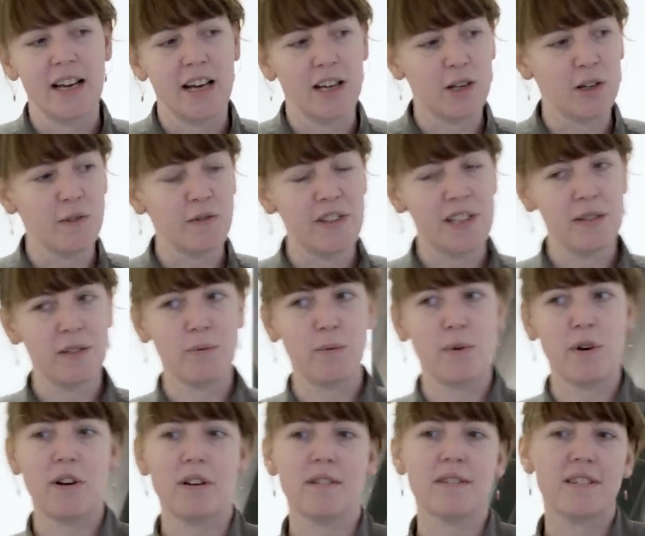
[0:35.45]
a lot of these
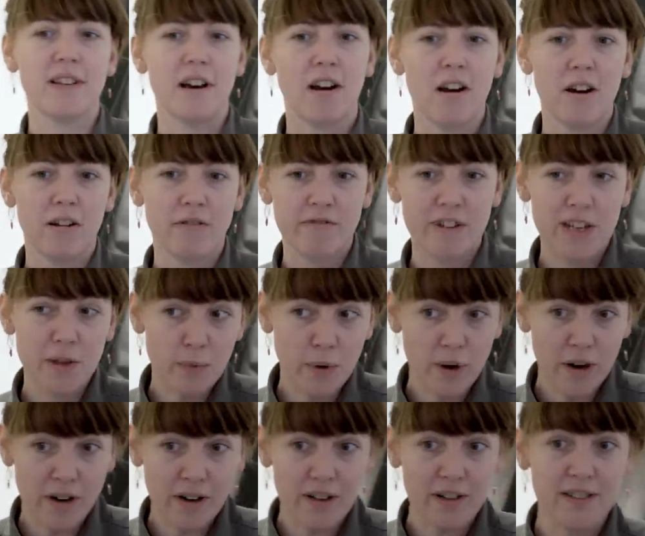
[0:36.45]
works are
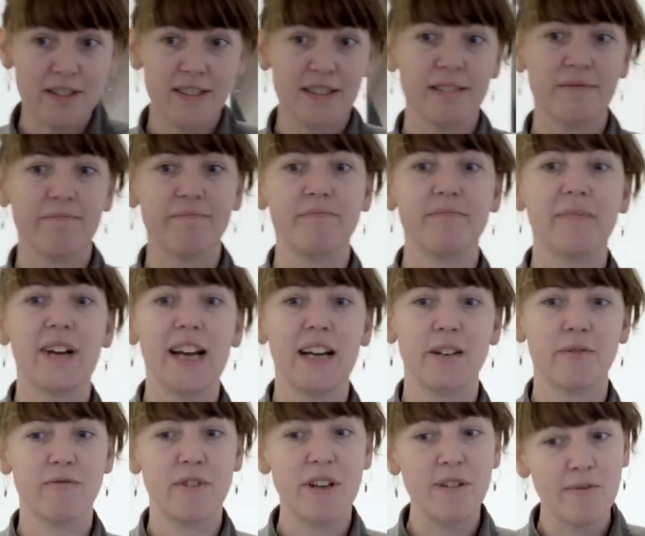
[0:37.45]
reworked
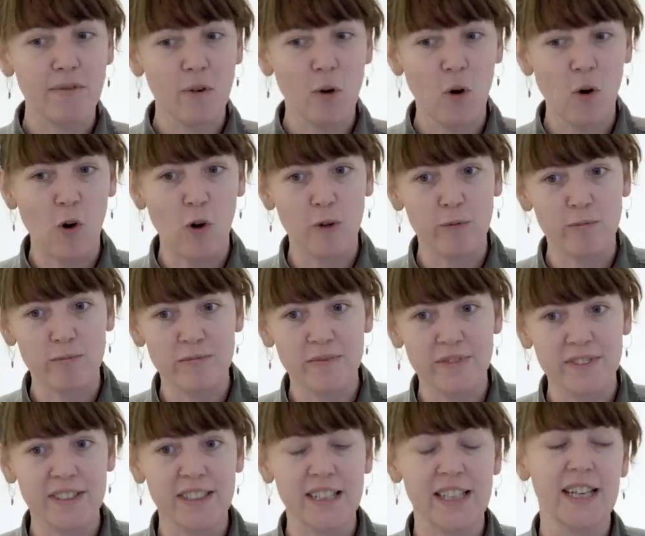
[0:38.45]
and
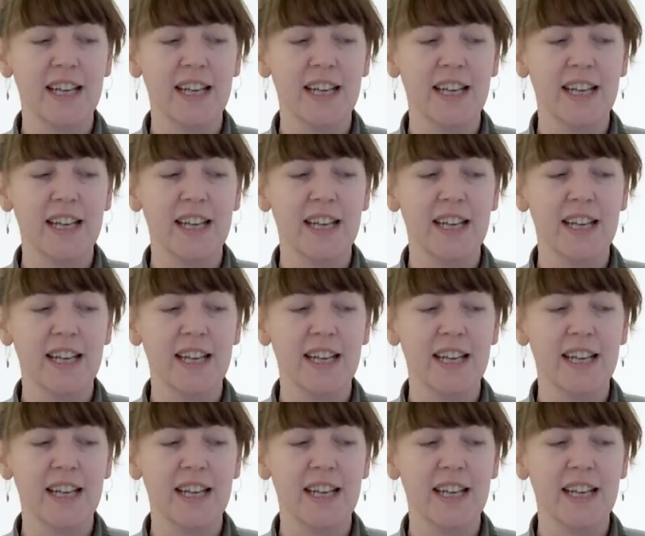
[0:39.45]
reformed